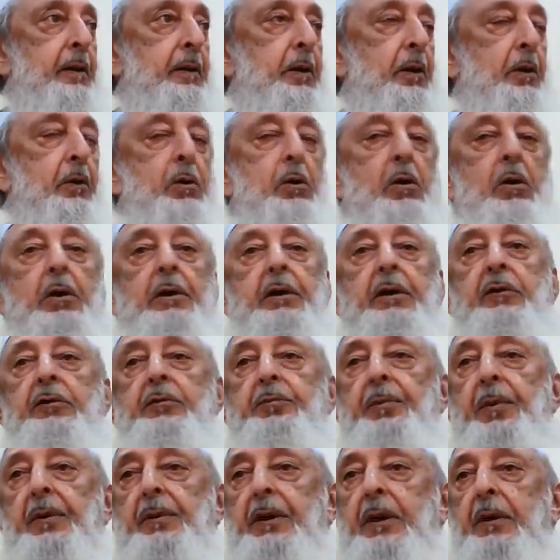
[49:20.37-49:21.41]
The Holy
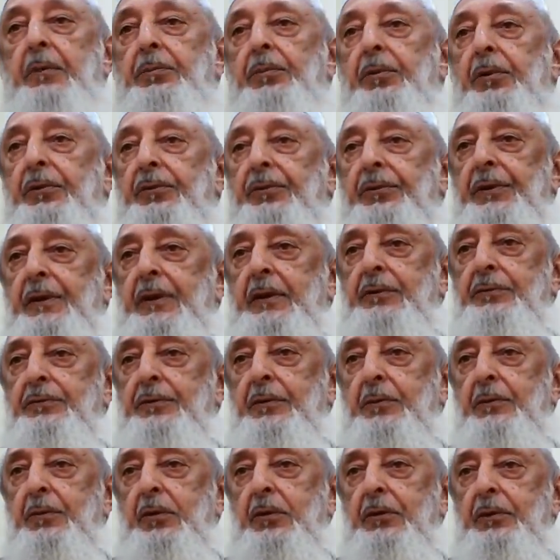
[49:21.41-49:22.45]
Spirit proceeds
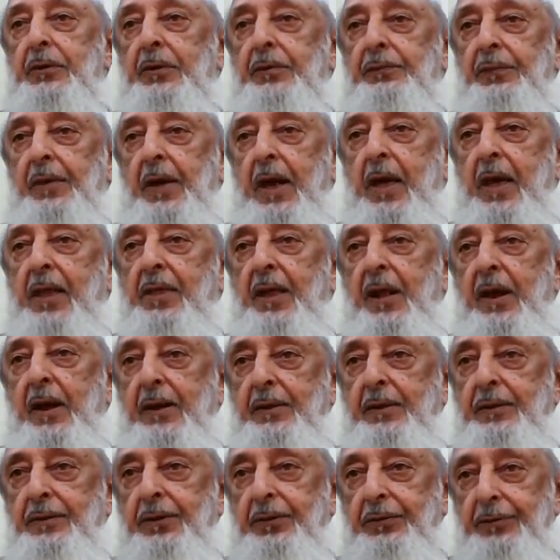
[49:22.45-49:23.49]
from both the Father
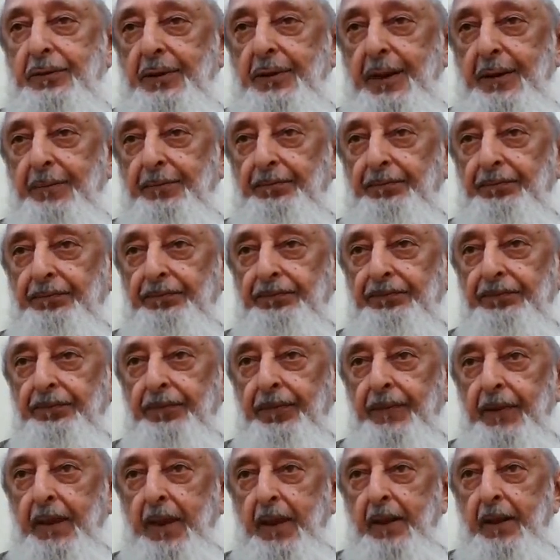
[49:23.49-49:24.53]
and the Son.
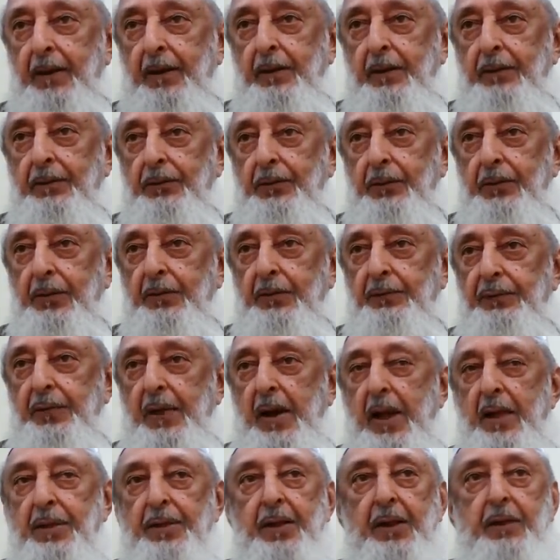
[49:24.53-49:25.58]
So the
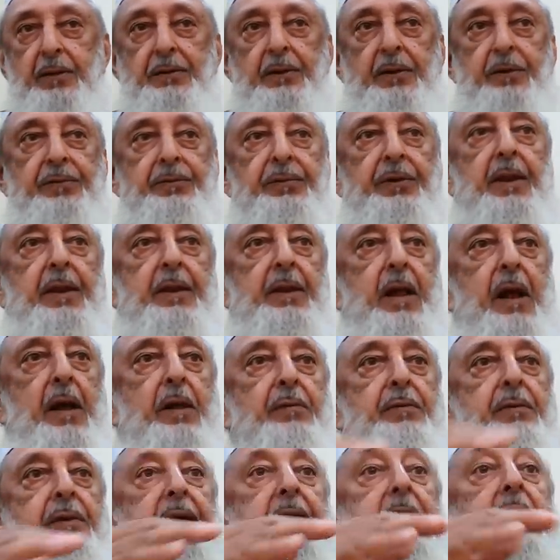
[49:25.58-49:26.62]
Father and the Son
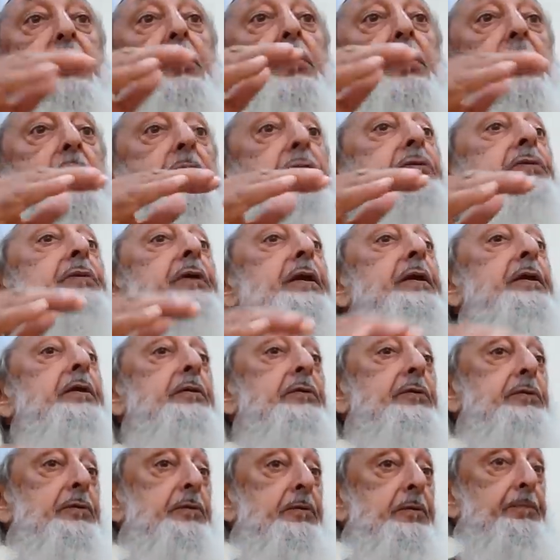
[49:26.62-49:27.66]
have equal
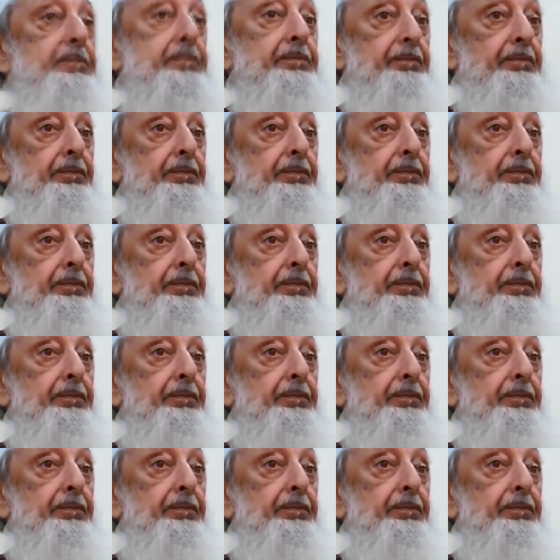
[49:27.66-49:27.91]
status.